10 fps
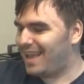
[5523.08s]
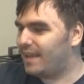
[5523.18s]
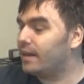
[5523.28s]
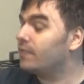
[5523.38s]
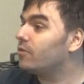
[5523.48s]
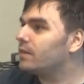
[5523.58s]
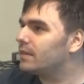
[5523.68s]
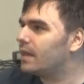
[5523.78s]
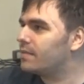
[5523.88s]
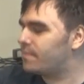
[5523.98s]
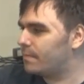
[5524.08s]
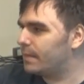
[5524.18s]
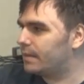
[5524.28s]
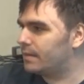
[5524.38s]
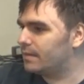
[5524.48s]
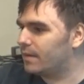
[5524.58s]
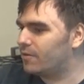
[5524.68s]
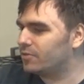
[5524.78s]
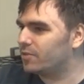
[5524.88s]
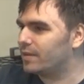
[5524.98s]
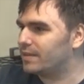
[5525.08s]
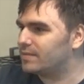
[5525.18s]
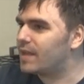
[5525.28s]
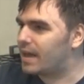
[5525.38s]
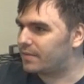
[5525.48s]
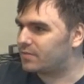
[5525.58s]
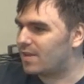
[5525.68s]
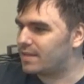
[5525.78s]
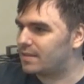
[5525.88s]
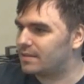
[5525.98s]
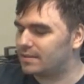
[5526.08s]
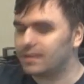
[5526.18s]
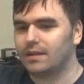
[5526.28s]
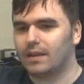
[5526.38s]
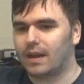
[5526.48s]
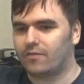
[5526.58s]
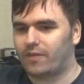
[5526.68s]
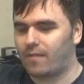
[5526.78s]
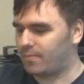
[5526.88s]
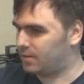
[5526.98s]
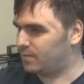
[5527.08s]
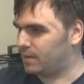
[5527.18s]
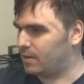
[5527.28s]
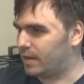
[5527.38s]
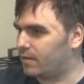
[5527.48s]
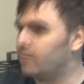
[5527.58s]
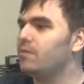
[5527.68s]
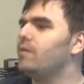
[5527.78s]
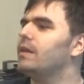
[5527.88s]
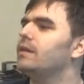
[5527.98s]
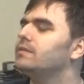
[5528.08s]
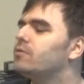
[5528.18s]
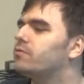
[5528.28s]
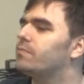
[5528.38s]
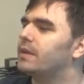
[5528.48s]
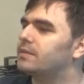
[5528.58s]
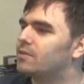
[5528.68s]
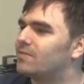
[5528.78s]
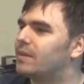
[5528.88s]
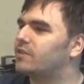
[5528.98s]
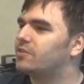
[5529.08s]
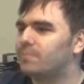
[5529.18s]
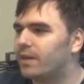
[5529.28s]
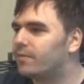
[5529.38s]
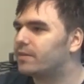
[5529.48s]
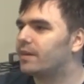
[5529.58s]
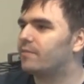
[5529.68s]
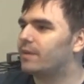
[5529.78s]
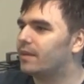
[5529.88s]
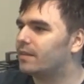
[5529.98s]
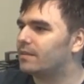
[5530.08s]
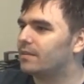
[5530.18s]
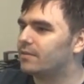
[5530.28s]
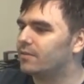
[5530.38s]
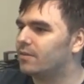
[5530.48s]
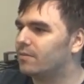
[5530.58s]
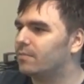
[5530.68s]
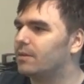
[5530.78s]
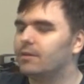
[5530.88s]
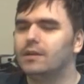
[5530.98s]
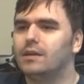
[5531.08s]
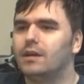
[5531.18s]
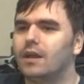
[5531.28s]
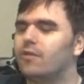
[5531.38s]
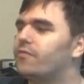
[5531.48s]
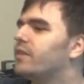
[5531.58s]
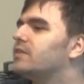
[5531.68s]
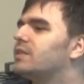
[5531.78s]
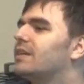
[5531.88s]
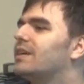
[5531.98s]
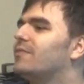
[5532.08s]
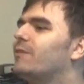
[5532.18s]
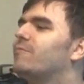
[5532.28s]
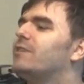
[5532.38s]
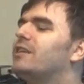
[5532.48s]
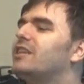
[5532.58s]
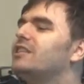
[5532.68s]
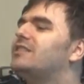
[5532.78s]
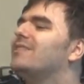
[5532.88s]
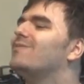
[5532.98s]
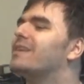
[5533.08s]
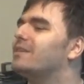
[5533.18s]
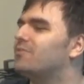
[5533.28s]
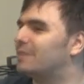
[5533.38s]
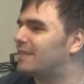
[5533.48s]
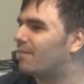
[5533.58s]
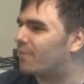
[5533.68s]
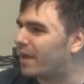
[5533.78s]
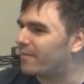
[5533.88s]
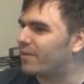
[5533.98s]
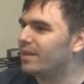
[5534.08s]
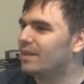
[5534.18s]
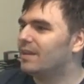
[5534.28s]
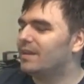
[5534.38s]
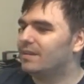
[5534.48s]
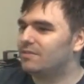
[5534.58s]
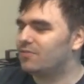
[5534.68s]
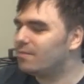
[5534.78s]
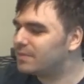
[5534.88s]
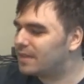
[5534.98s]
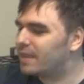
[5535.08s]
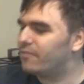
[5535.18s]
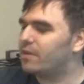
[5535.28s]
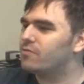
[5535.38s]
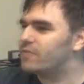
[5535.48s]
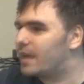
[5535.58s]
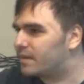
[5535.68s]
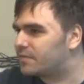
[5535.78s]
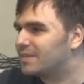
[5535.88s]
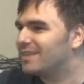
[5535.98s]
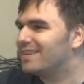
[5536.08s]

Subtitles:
Yeah, and not only that, but they're also against tariffs, right? Because a lot of companies will go like, oh, no, let's go to Mexico. We get cheap labor there. We got, a lot of things. We grease the wheels with some bribery. And Trump is like, fuck you, tariffs.